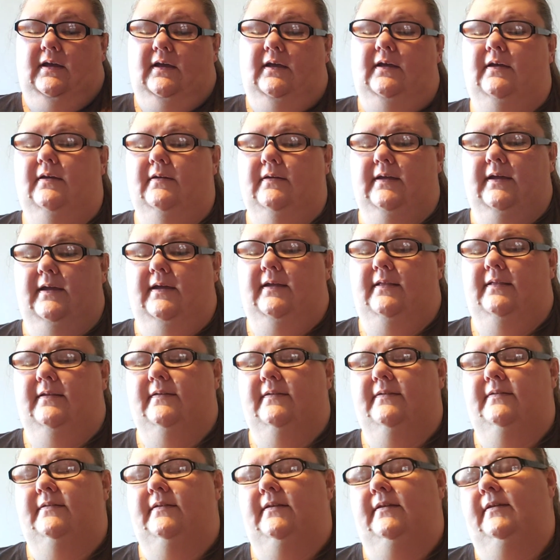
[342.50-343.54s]
Okay,
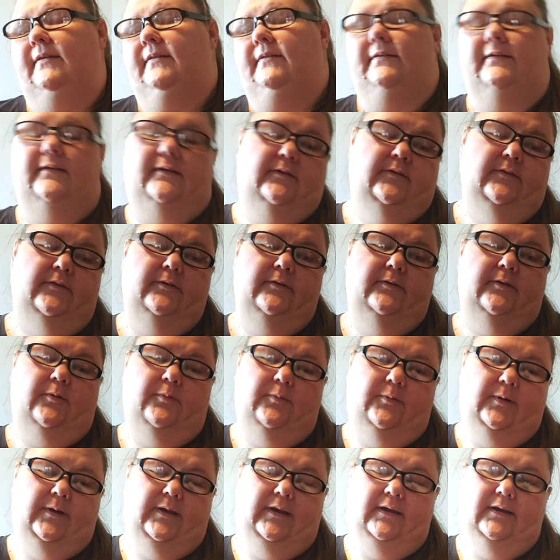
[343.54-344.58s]
let's it. dinner
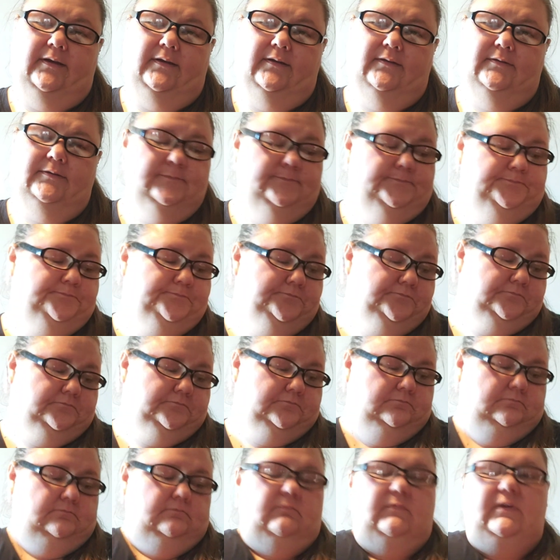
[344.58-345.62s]
going.
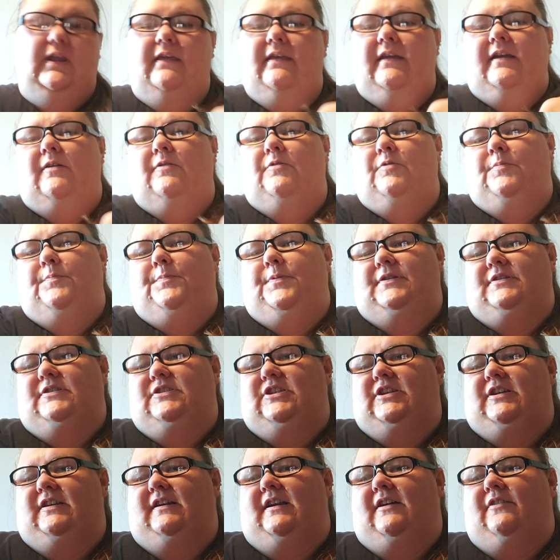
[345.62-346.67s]
I think I'm gonna put
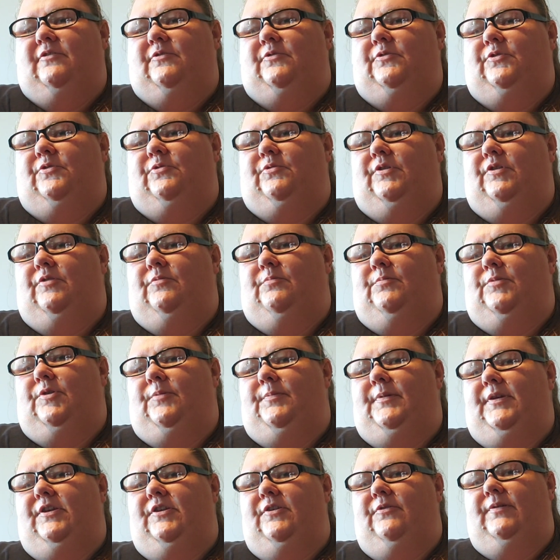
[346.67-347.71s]
chicken out on the grill,
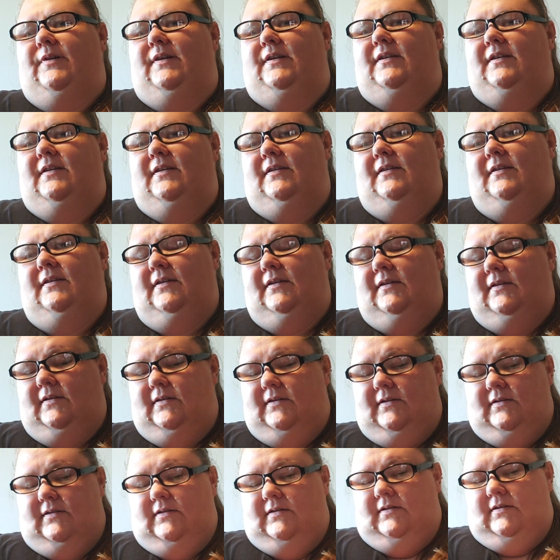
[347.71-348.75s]
barbecue it,
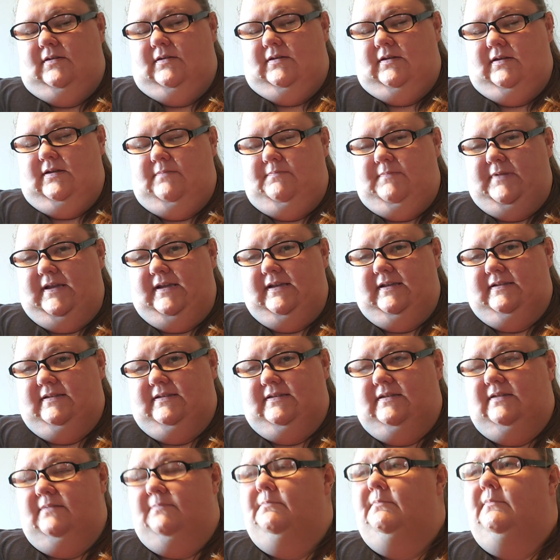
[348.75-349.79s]
and make
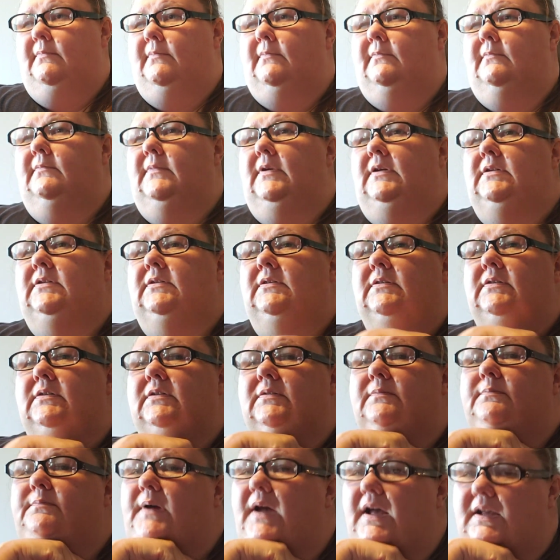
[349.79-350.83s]
some
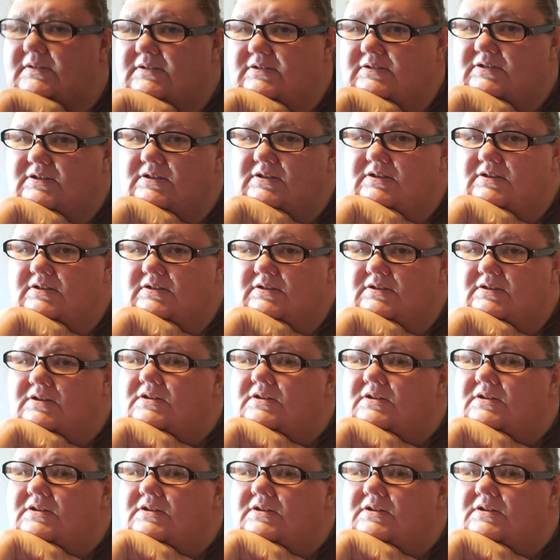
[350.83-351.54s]
pasta